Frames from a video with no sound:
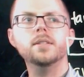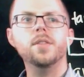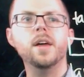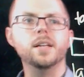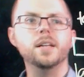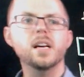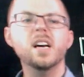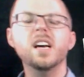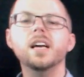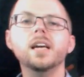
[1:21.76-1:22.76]
so that is,
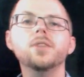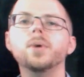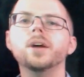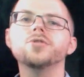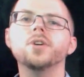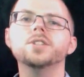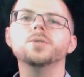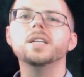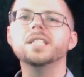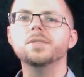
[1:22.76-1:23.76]
if we're trying
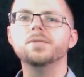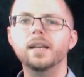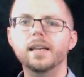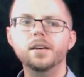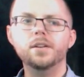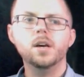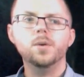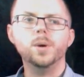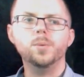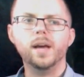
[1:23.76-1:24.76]
to identify lead,
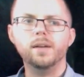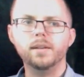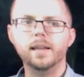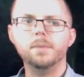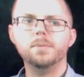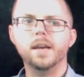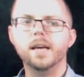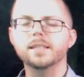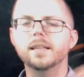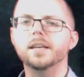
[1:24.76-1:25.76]
we would have a lamp that
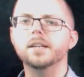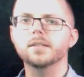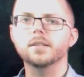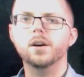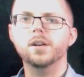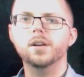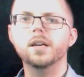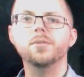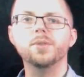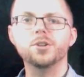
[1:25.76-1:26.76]
has lead inside.
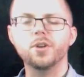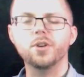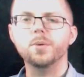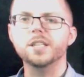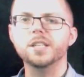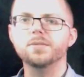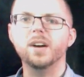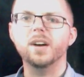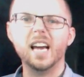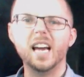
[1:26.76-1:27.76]
If we're trying to
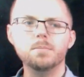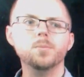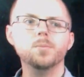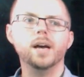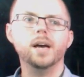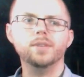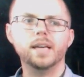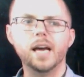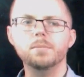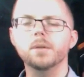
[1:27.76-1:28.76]
identify cadmium, we'd have a
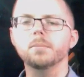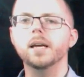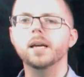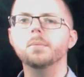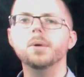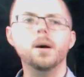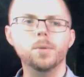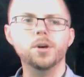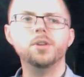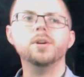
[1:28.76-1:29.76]
cadmium lamp. A
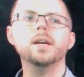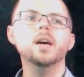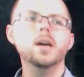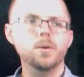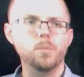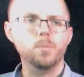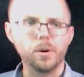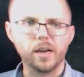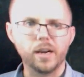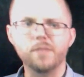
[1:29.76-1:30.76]
mercury, we're
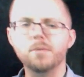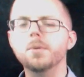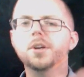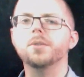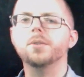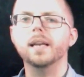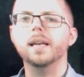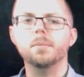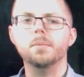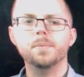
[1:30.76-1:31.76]
going to have a mercury
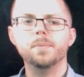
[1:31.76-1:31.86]
lamp.